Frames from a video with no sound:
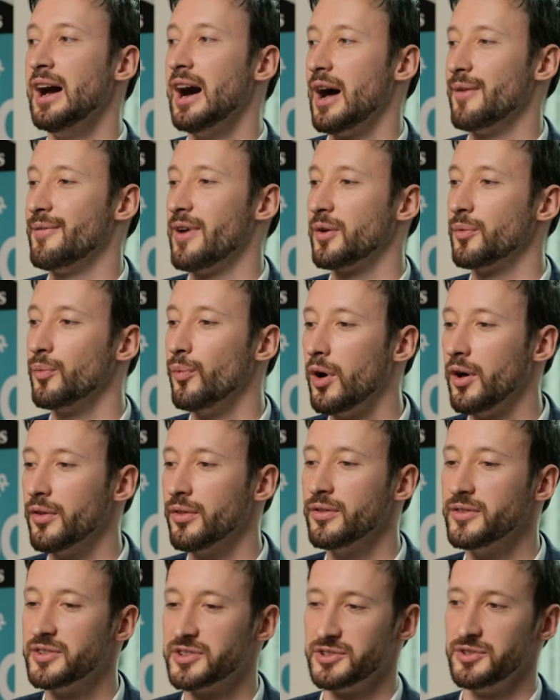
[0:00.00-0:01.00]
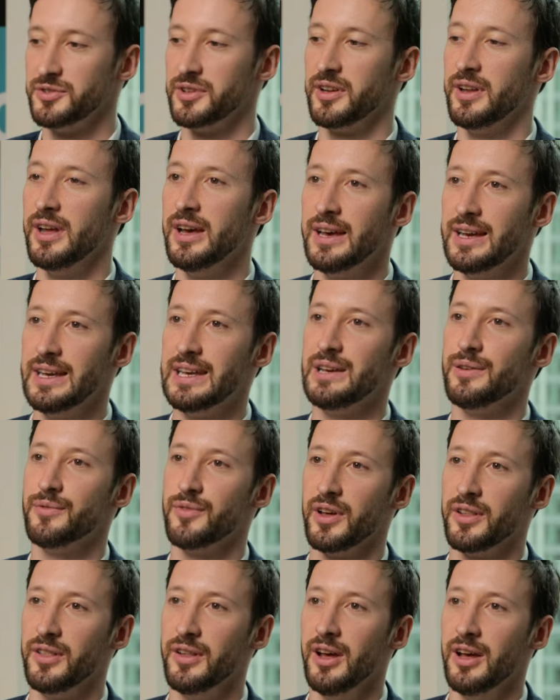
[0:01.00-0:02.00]
I've had one student
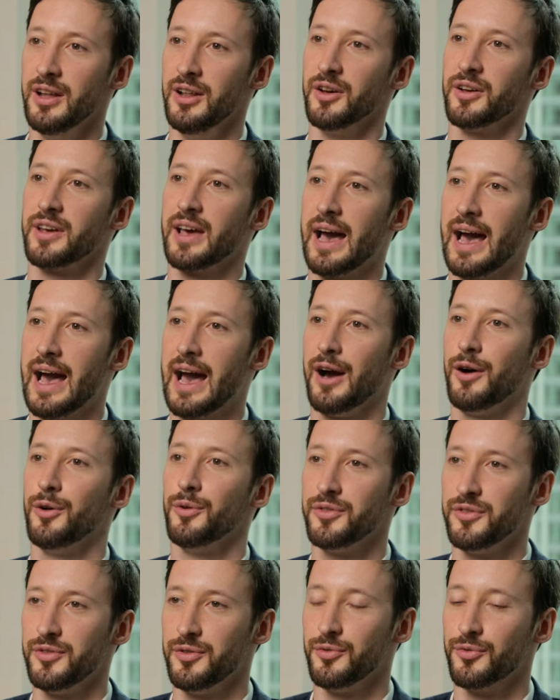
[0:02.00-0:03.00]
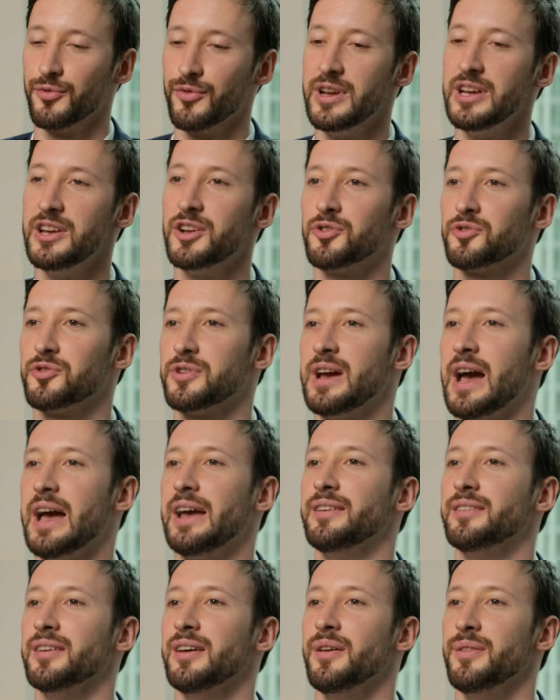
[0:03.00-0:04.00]
even look at how to
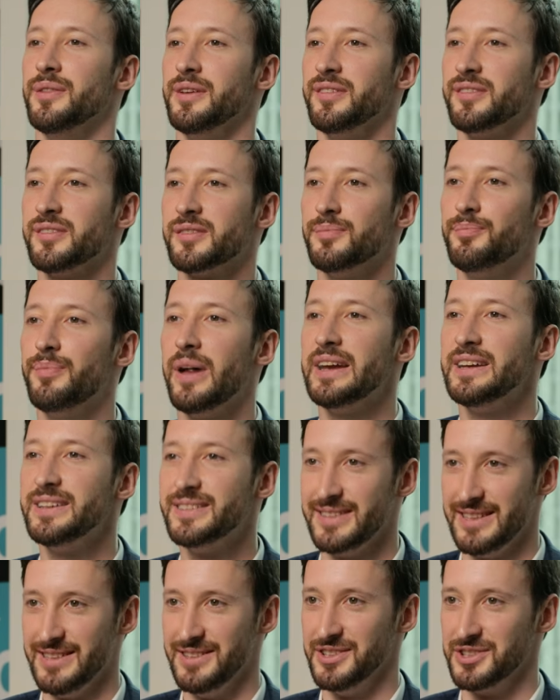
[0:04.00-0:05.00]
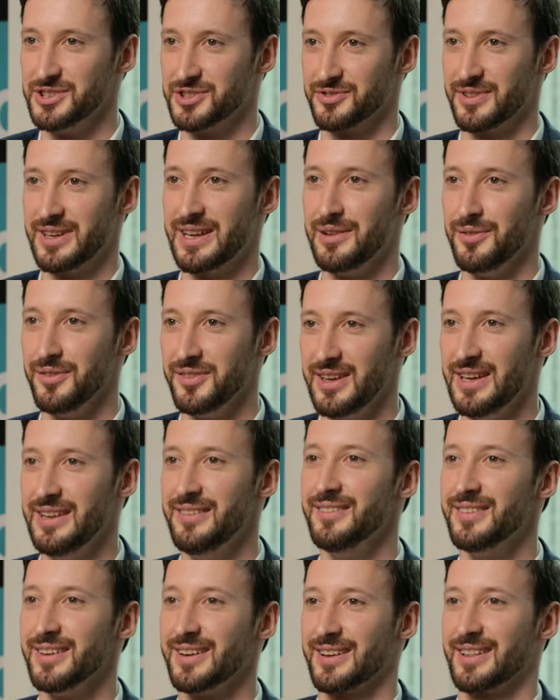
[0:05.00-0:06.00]
recreate the space industry that was
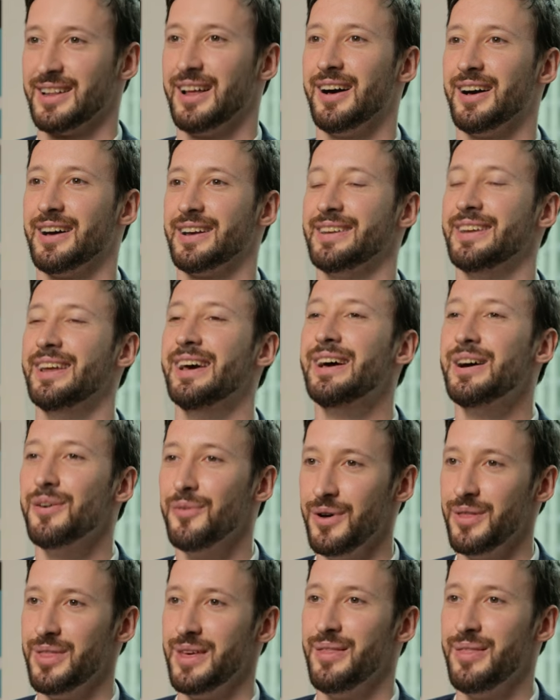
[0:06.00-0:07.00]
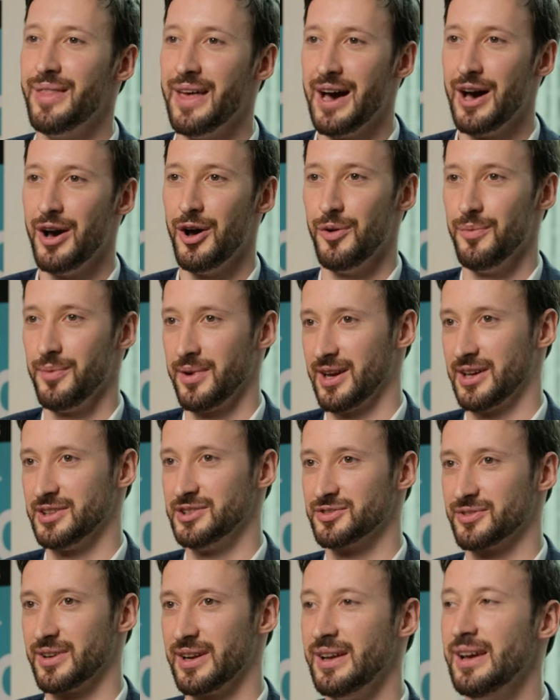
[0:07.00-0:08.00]
in decline within their home
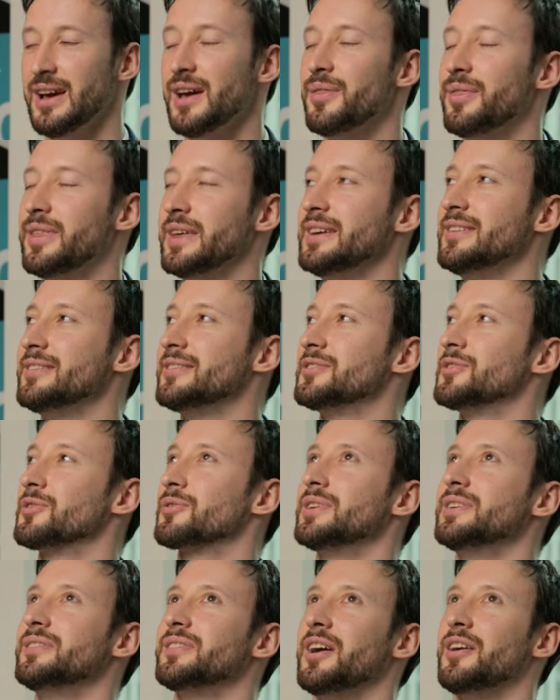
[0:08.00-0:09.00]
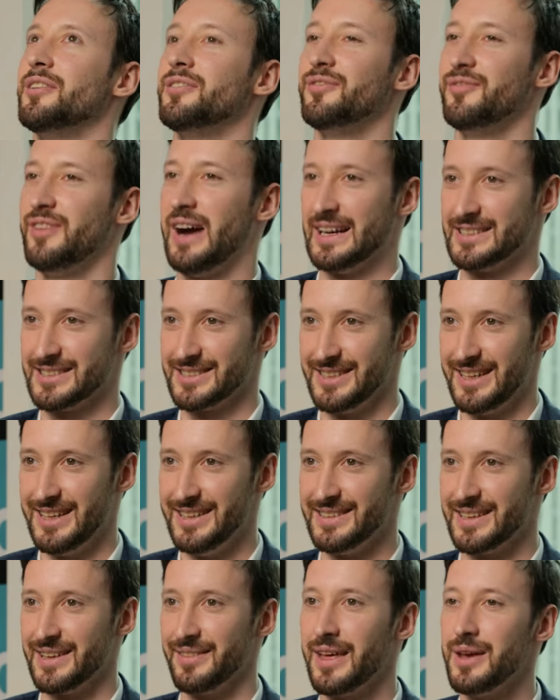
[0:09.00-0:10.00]
country. These stories are fascinating.